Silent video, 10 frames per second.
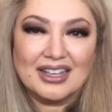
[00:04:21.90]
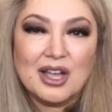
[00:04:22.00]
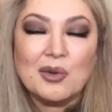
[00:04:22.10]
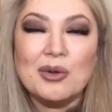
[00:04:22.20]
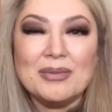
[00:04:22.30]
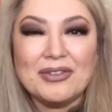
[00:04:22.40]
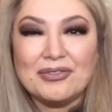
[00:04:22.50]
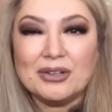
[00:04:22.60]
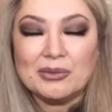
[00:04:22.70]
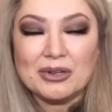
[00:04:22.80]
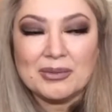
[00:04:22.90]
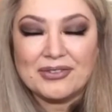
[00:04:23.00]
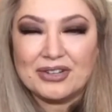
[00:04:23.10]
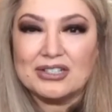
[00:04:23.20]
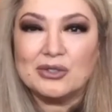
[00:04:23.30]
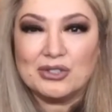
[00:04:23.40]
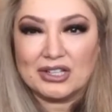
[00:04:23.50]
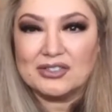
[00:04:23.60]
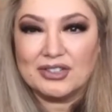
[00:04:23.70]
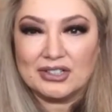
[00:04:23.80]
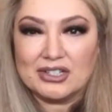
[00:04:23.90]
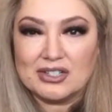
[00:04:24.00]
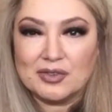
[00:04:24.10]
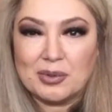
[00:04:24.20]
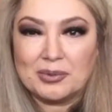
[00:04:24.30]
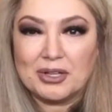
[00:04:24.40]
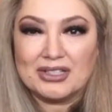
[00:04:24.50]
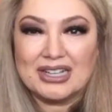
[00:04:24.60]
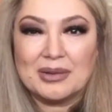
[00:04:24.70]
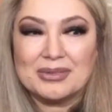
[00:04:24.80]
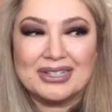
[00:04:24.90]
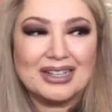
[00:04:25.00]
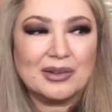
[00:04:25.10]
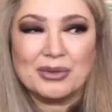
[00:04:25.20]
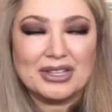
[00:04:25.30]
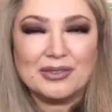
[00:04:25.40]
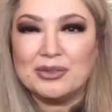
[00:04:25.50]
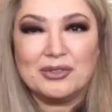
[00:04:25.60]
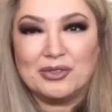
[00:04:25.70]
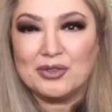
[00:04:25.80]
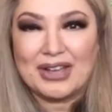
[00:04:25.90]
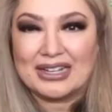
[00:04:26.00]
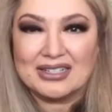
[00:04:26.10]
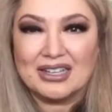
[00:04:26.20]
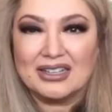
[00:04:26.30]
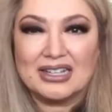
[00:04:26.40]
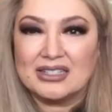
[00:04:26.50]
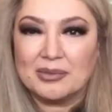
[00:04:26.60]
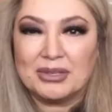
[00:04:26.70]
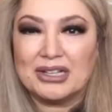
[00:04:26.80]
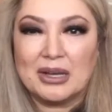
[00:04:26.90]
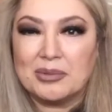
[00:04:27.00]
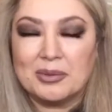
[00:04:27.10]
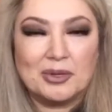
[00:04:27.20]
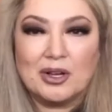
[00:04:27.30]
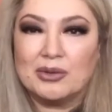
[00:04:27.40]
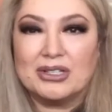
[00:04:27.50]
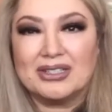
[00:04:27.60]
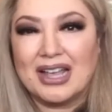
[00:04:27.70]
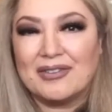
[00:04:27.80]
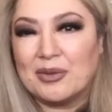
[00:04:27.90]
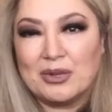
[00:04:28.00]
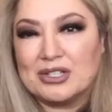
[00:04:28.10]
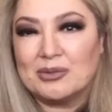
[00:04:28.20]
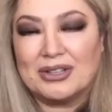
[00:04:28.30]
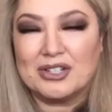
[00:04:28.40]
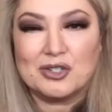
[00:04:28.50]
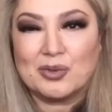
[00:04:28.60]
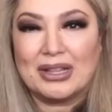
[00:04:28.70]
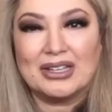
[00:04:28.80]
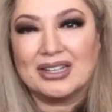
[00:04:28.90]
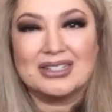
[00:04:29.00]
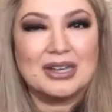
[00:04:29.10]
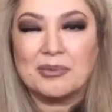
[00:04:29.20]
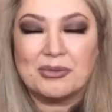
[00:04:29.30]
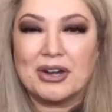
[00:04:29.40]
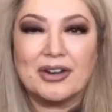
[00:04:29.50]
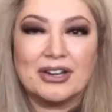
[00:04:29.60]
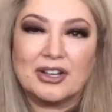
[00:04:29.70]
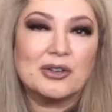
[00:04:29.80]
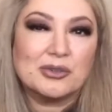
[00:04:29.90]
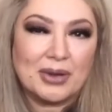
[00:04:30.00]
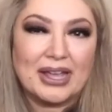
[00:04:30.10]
Well, one of my friends who does fillers for people all the time said that even with the flu vaccine, that's something that people always, every once in a while, they're swelling and it's temporary and it goes away.